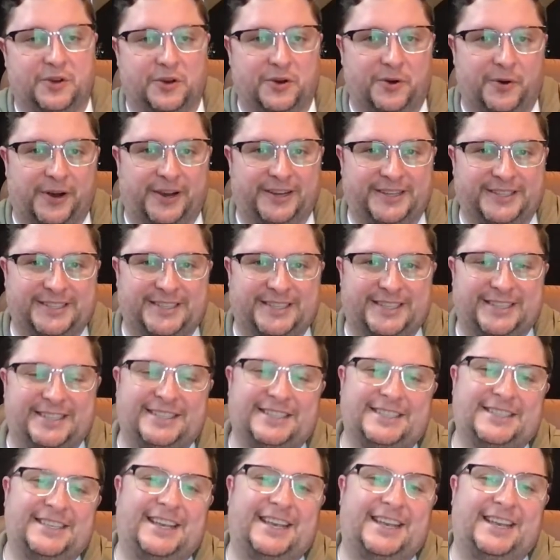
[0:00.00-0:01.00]

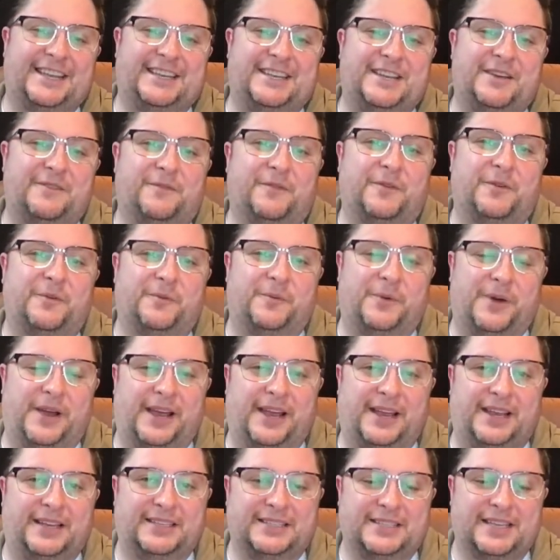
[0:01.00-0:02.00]
questions in different
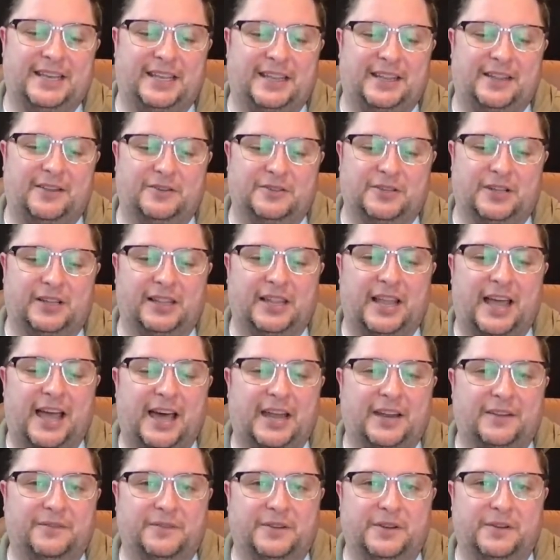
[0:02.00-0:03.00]
ways, and there's a
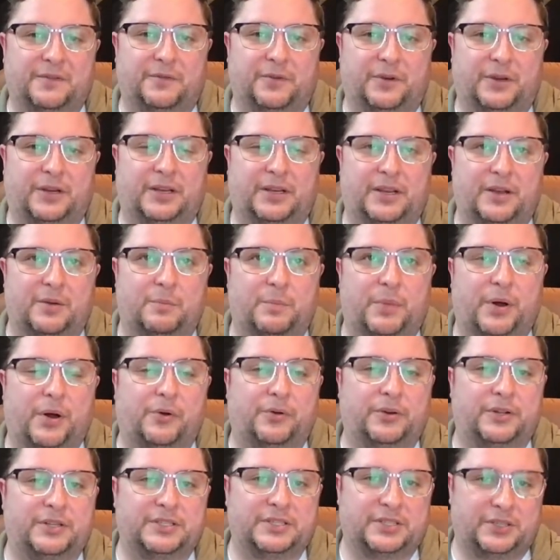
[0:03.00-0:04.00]
lot of different
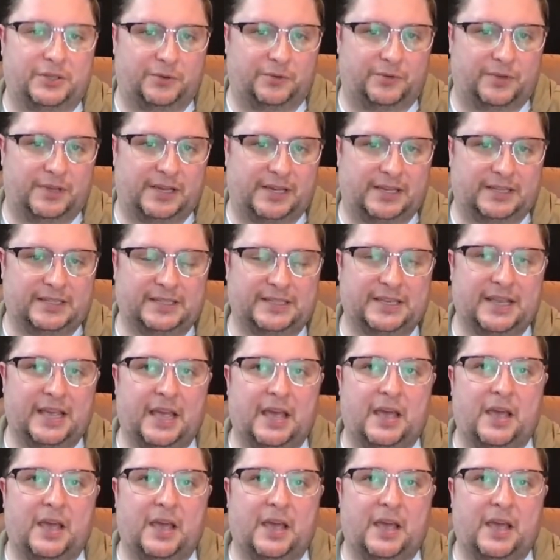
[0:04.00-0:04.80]
components to this.